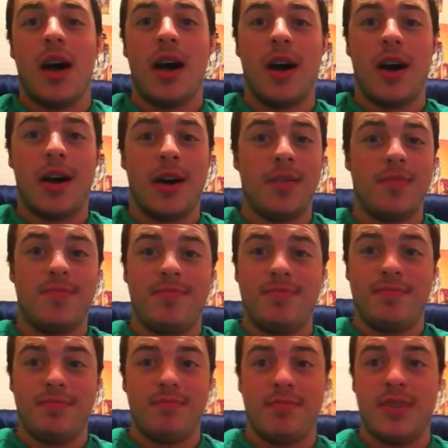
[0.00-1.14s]
Uh,
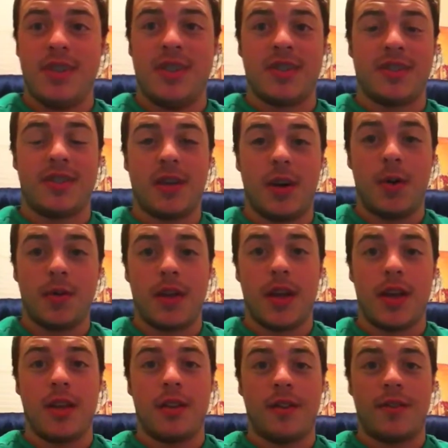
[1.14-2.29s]
just to know
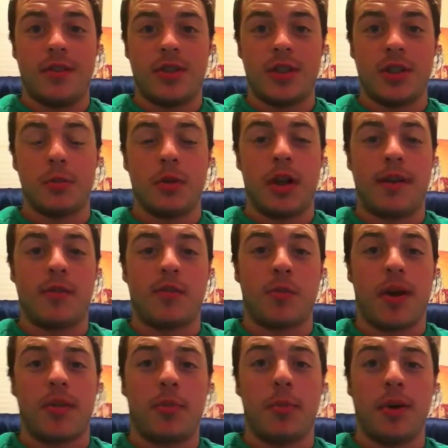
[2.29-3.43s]
that in the future you will have
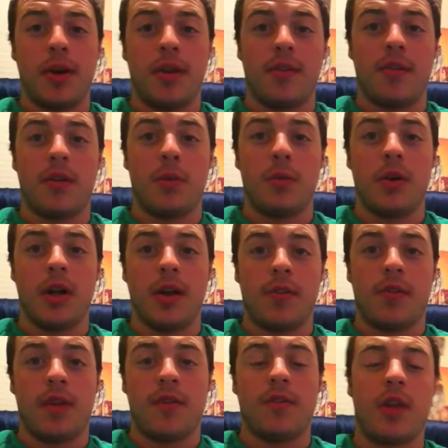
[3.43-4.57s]
responsibilities and you will have
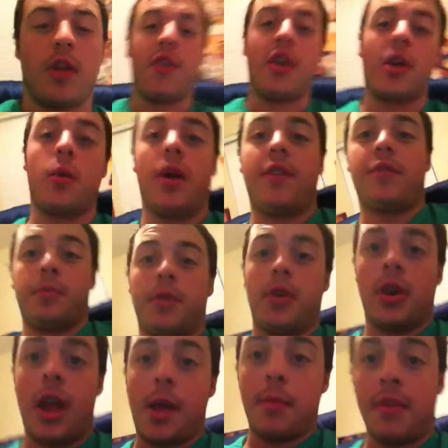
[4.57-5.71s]
stuff take away from your
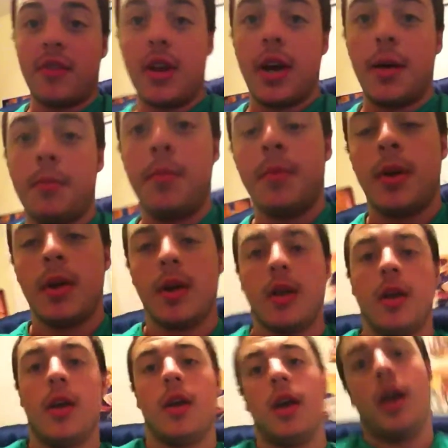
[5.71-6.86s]
gaming time.
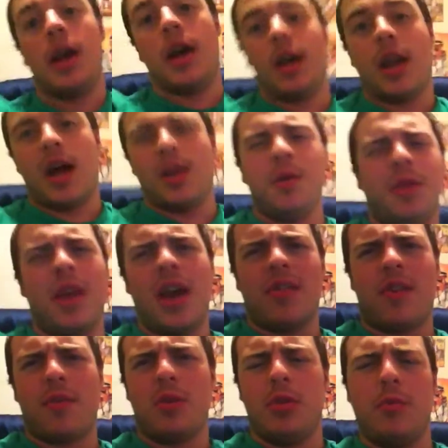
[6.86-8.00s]
And I know you guys
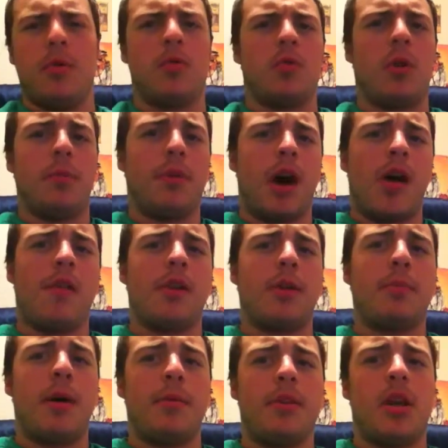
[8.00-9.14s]
haven't really been real bothered
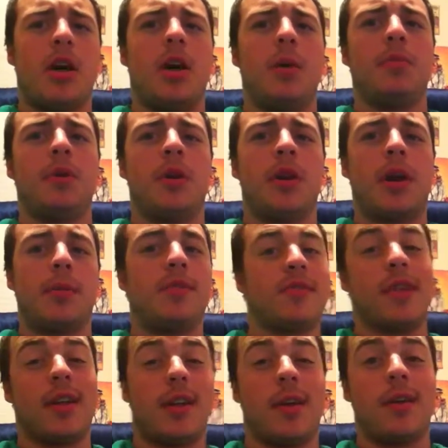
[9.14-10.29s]
about me not uploading. I'm just
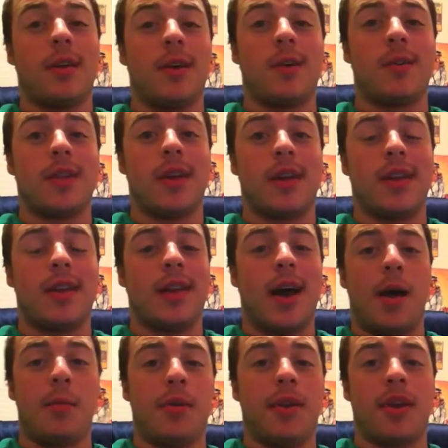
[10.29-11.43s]
letting y'all know that
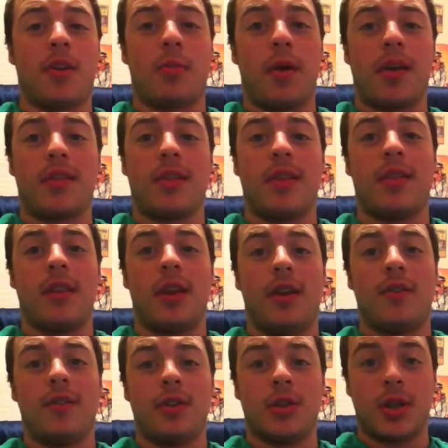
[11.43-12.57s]
I wouldn't expect it in the near
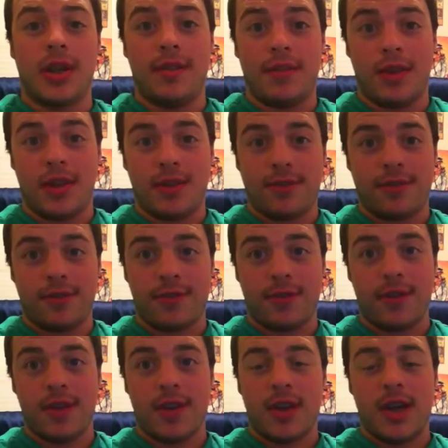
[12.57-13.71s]
future, even if
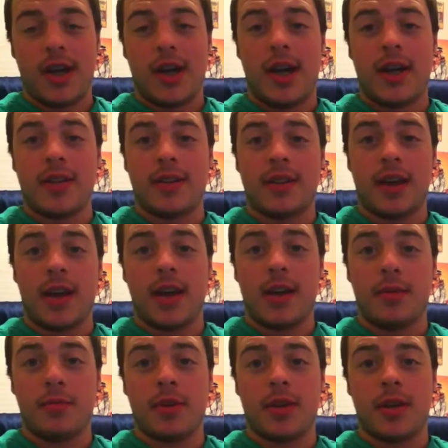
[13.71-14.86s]
I
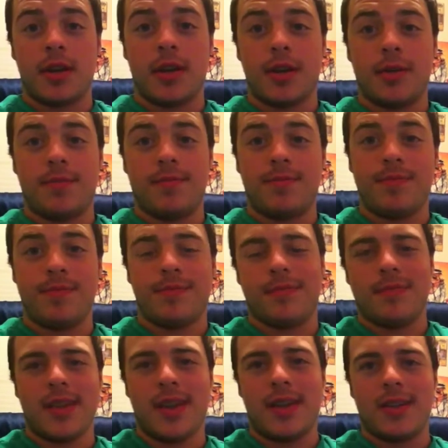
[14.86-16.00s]
decide. But uh,
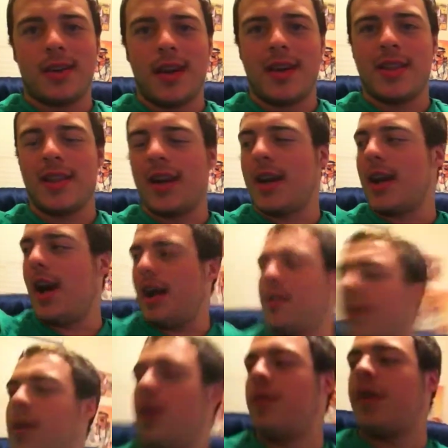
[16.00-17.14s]
I don't know. I think I, I
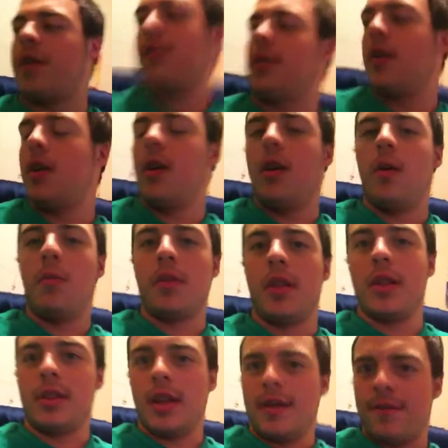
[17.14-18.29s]
don't know if I've
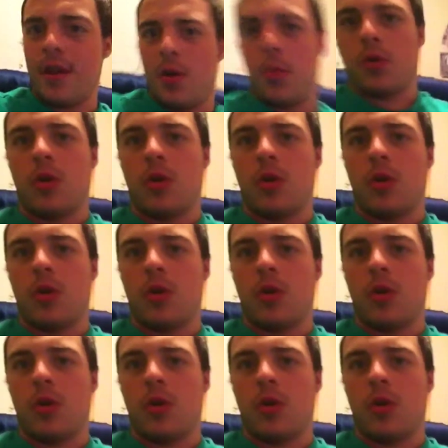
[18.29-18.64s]
really left that